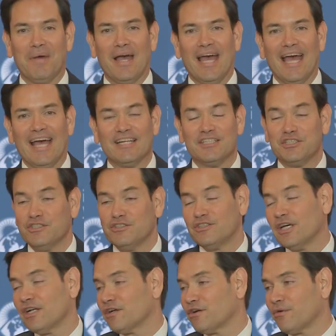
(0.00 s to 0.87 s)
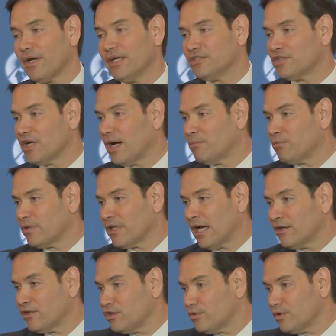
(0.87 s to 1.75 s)
And she's done a great job.
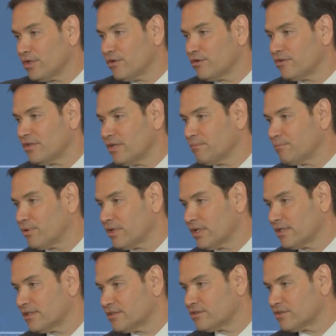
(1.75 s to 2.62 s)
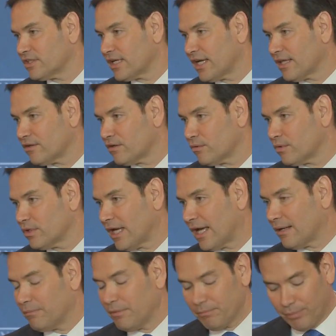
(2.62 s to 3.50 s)
Without you and your team putting this together, it would
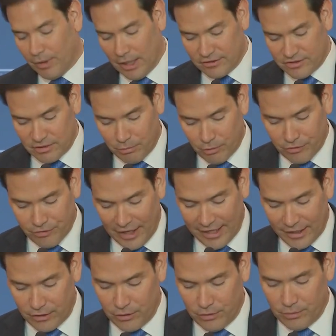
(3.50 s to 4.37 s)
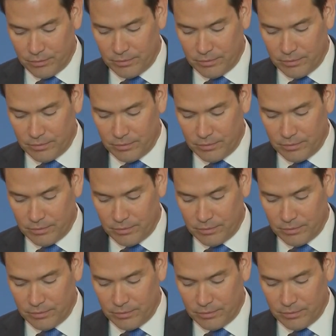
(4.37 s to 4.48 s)
not have been possible. Thank you.